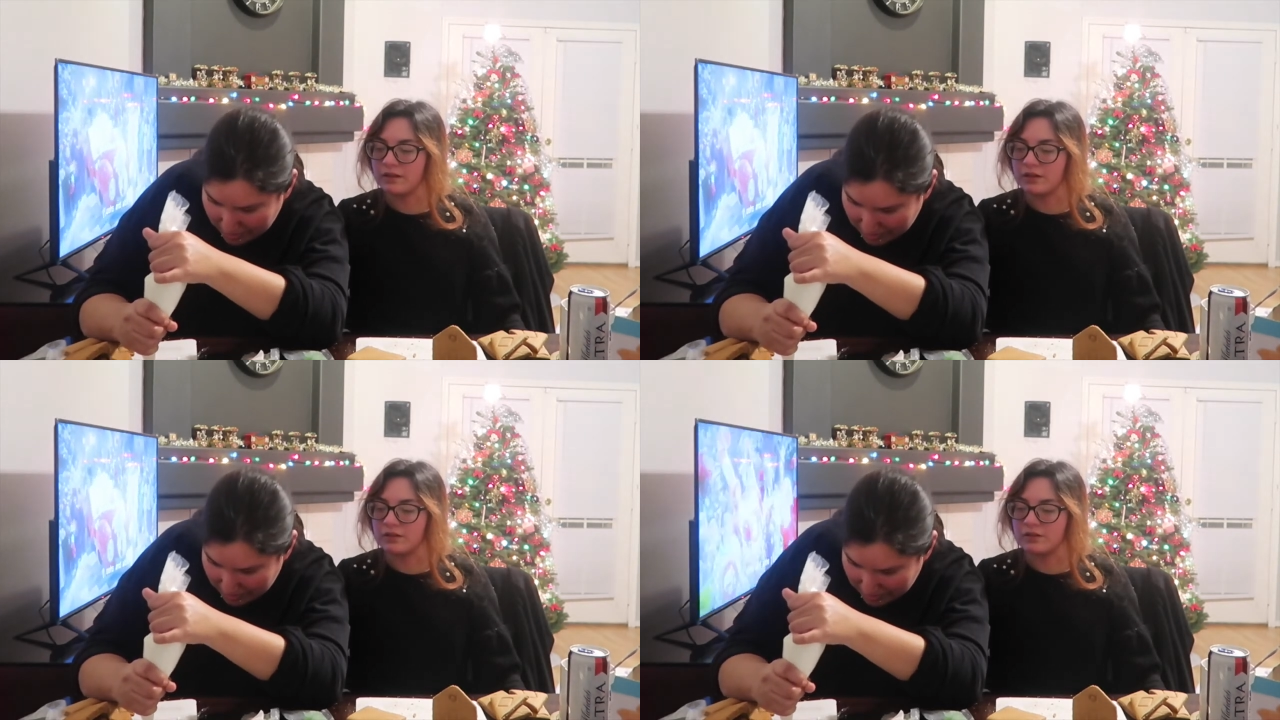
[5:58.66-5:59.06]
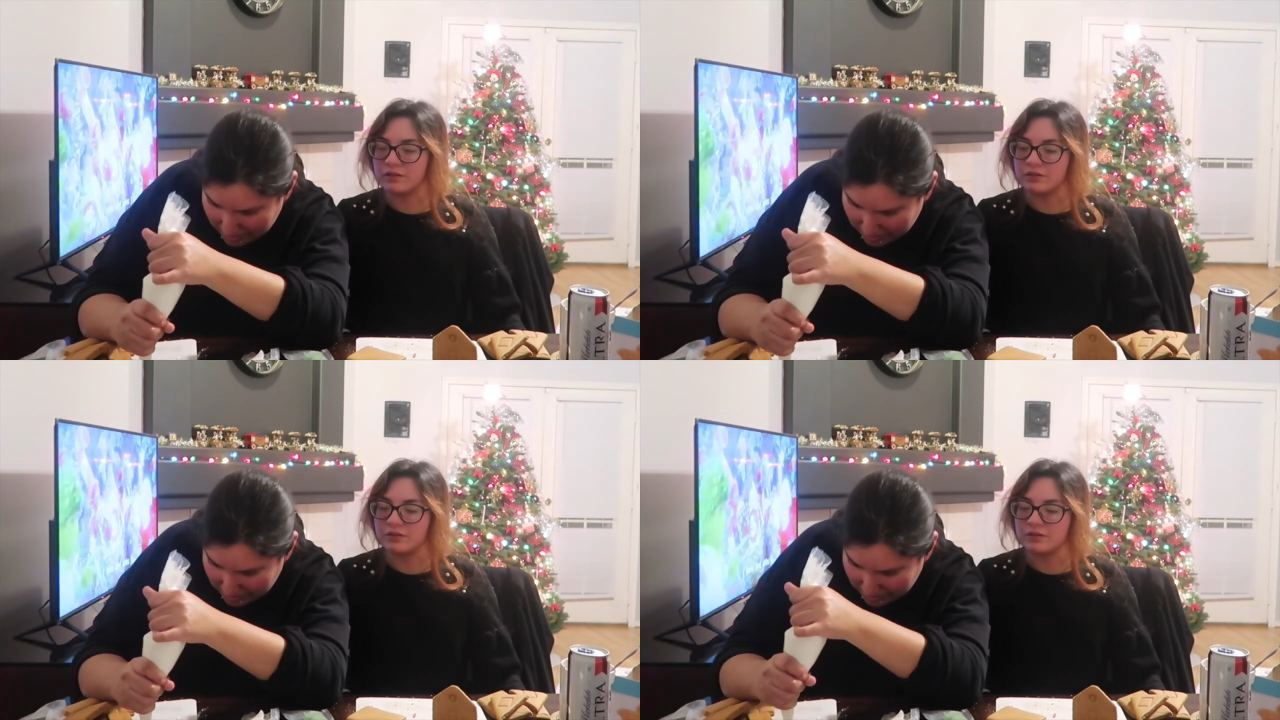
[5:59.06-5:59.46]

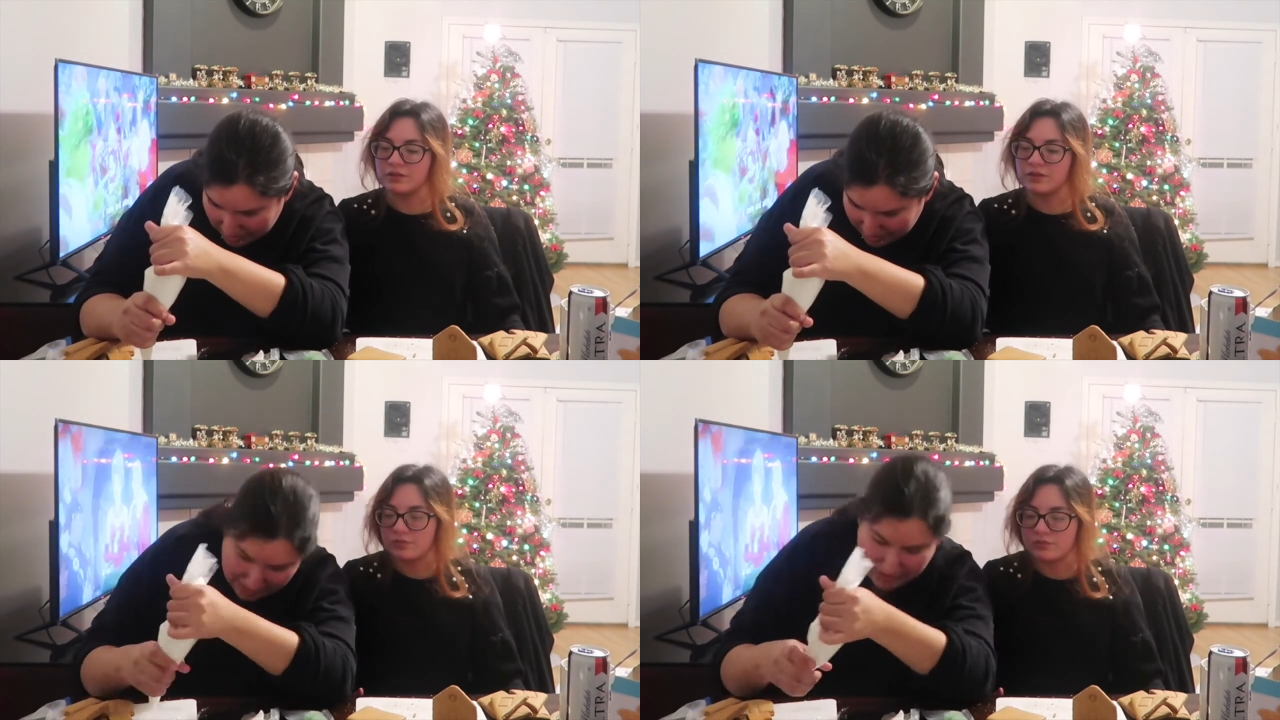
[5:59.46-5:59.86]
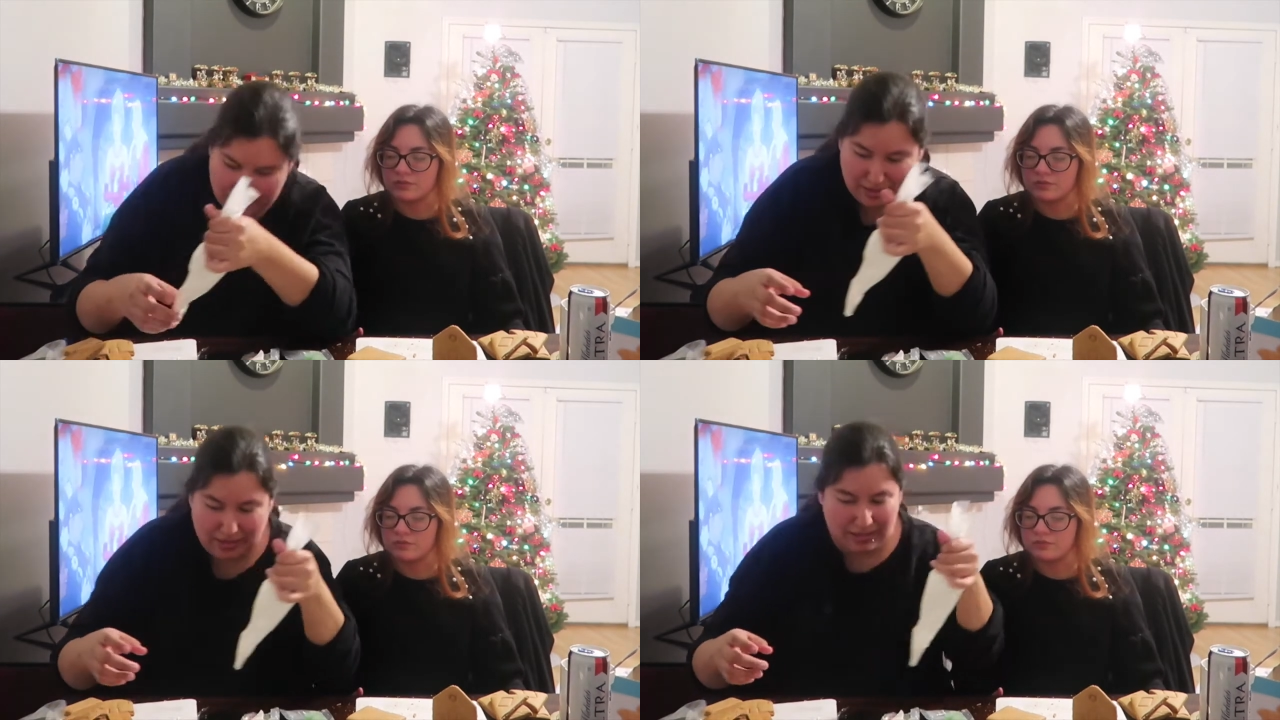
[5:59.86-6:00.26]

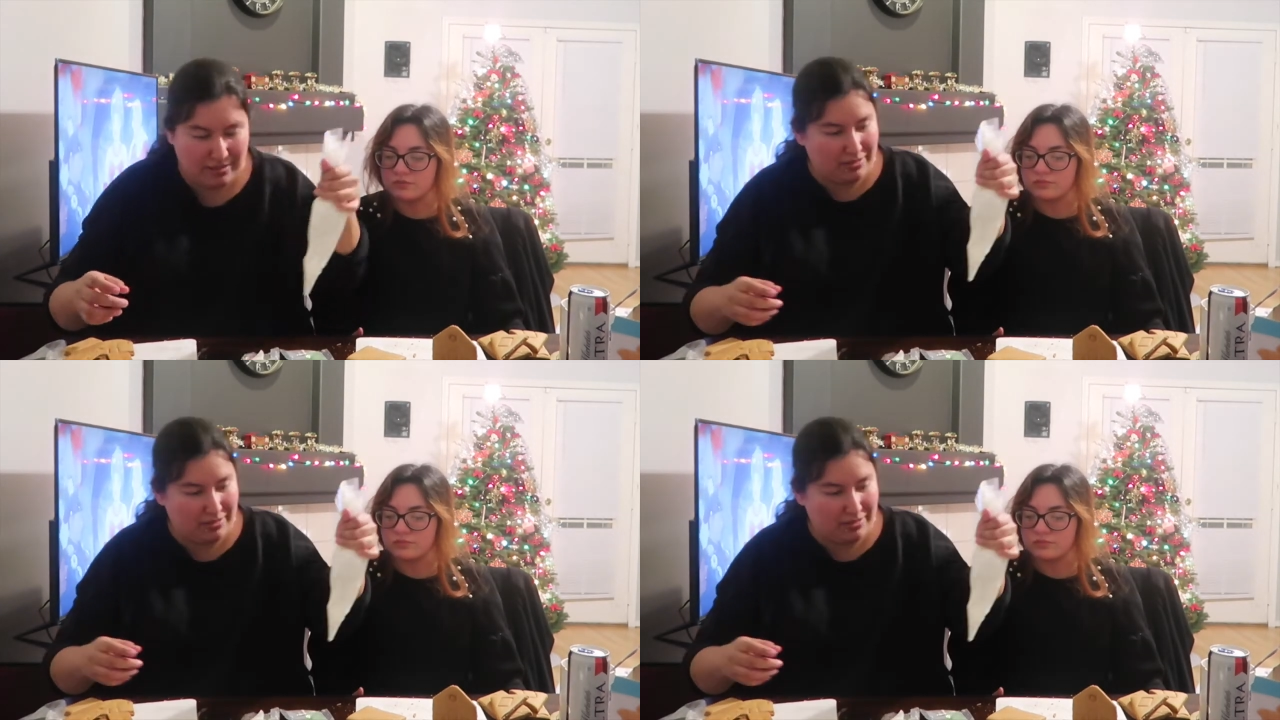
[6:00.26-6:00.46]
No one is speaking in this clip.